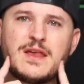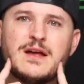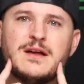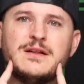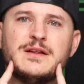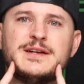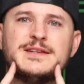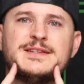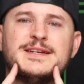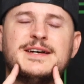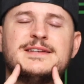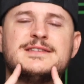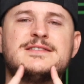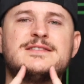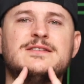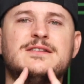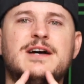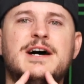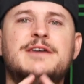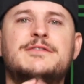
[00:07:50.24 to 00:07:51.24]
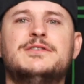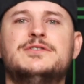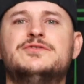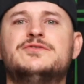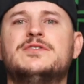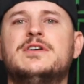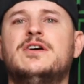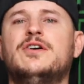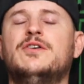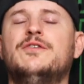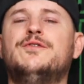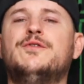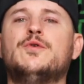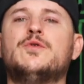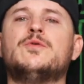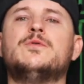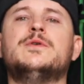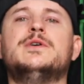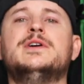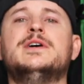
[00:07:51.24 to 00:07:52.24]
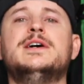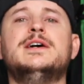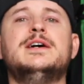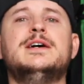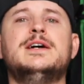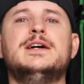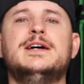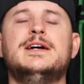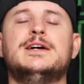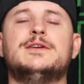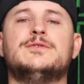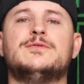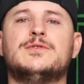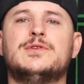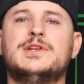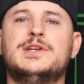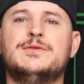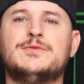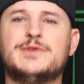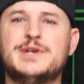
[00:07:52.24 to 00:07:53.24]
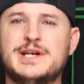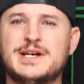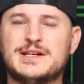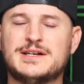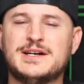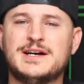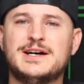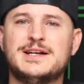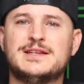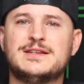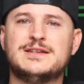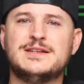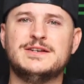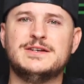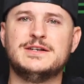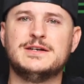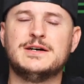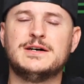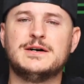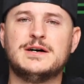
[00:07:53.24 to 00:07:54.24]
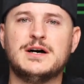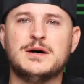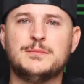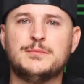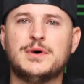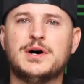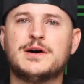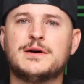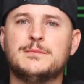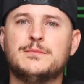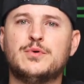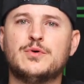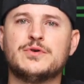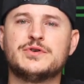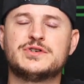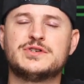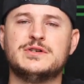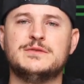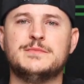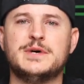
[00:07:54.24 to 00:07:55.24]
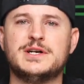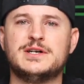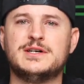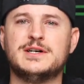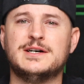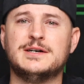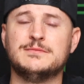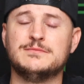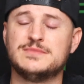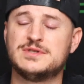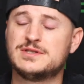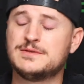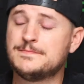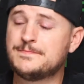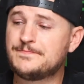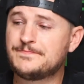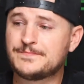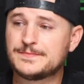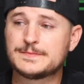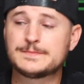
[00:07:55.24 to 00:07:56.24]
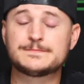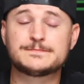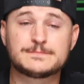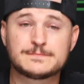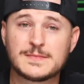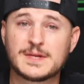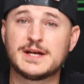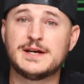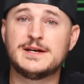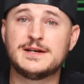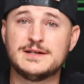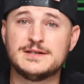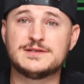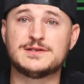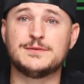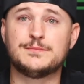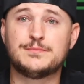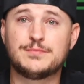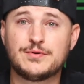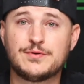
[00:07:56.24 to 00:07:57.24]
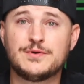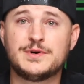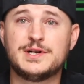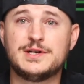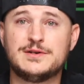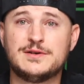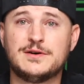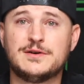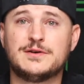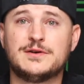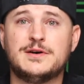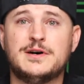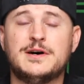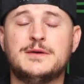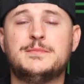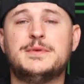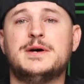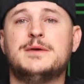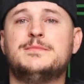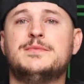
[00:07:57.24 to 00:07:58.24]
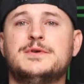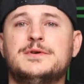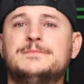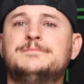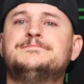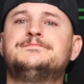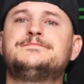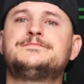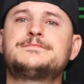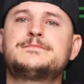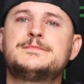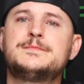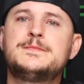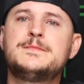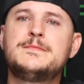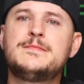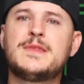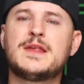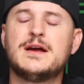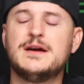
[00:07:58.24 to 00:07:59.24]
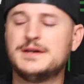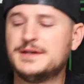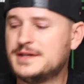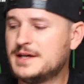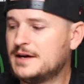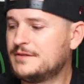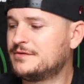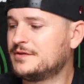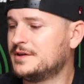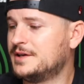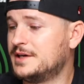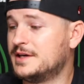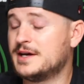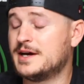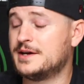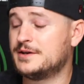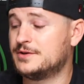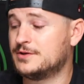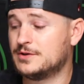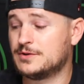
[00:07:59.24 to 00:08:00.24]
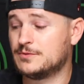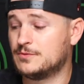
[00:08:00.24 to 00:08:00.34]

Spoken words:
let that saliva draw forward and really reignite the bottom portion of my gums. It is a pretty darn hot pepper, definitely a good